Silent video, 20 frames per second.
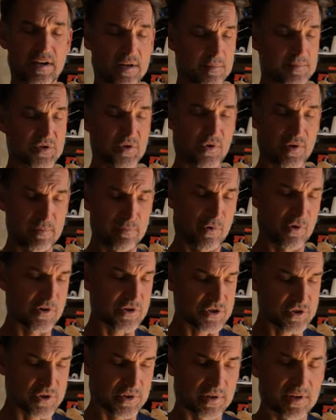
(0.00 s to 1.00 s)
going to absorb
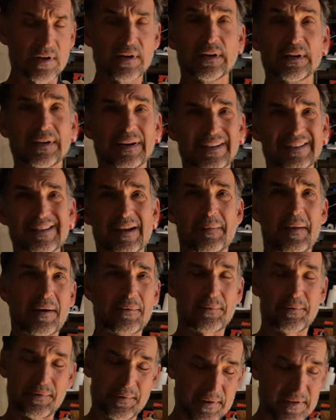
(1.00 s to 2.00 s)
moisture, so I'm
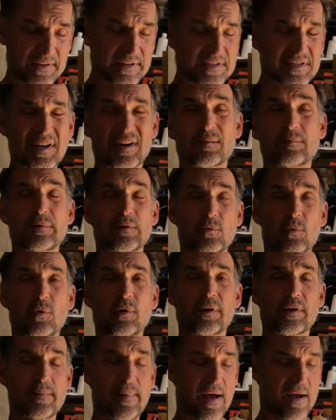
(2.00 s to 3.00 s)
not really terribly
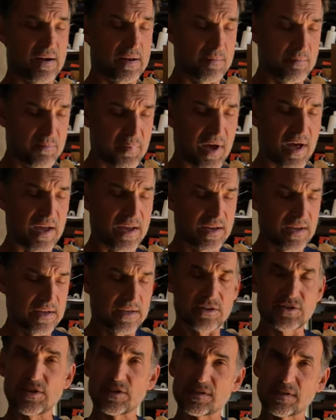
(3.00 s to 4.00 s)
worried about it, but
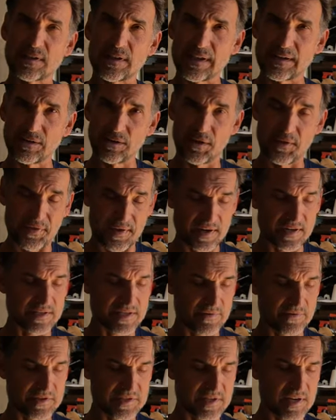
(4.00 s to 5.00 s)
just a lot of little things
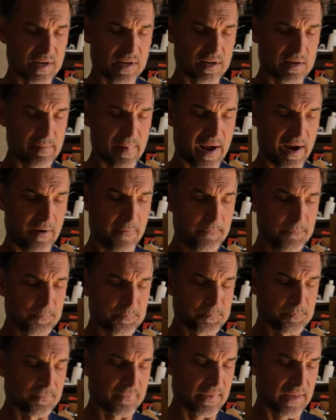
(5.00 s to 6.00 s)
I was thinking about.
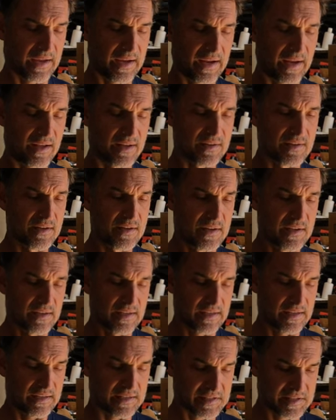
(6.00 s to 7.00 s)
And
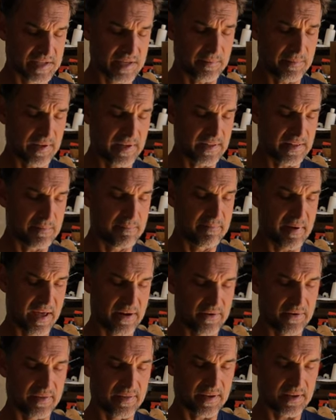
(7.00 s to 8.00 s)
it seemed like the
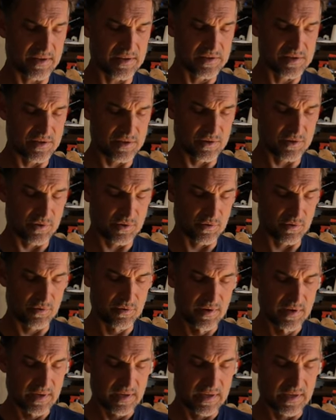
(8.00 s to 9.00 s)
better thing to
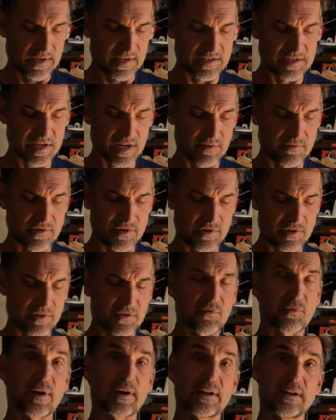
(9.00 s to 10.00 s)
do, instead of doing a
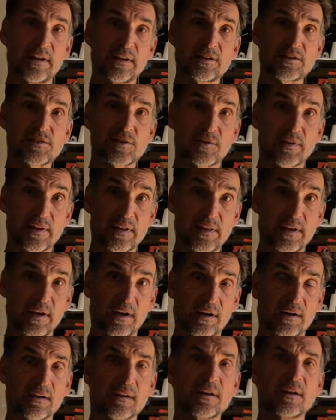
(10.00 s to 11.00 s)
threaded insert in
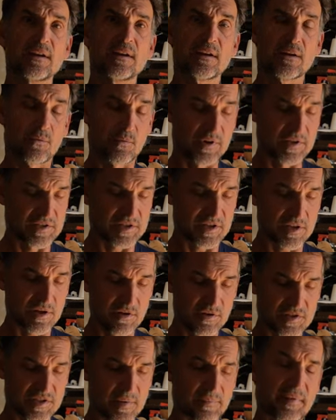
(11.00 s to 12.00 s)
there, was to
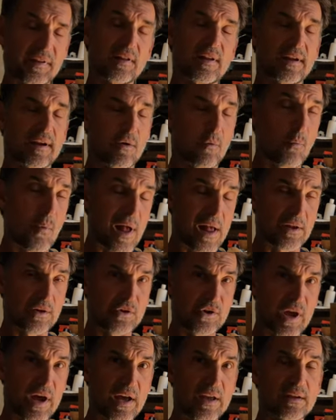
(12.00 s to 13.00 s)
use something like a
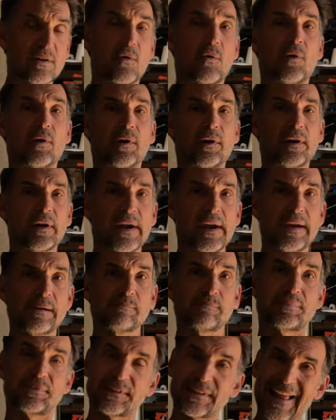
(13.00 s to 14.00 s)
weld nut or a
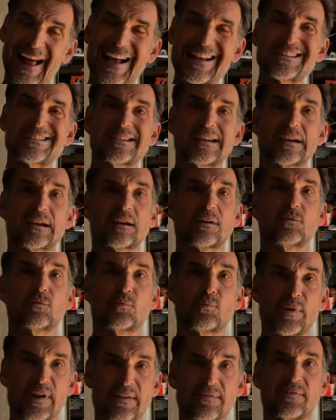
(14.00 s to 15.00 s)
plastic
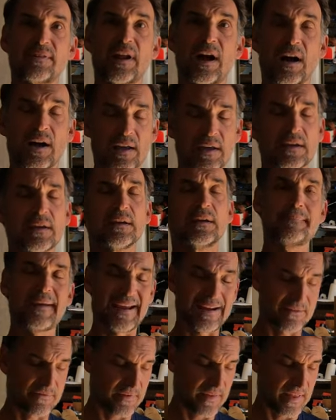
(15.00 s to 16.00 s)
riv nut
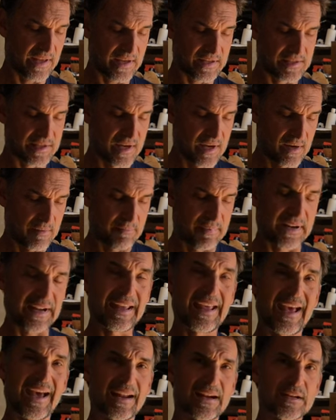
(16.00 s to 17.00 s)
made for this. But
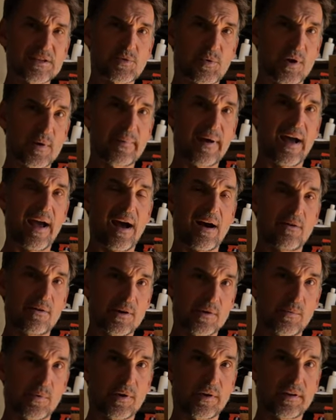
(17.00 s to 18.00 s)
again, I was worried about how
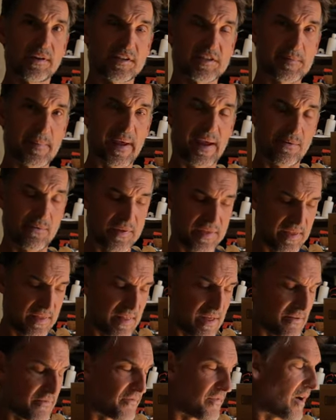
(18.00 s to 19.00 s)
it would really expand within
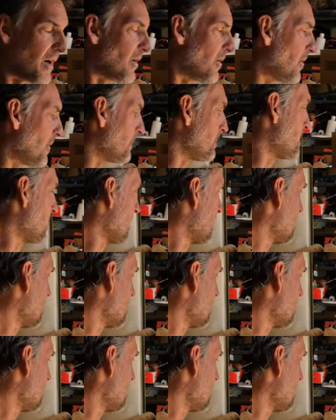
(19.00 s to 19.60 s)
that foam,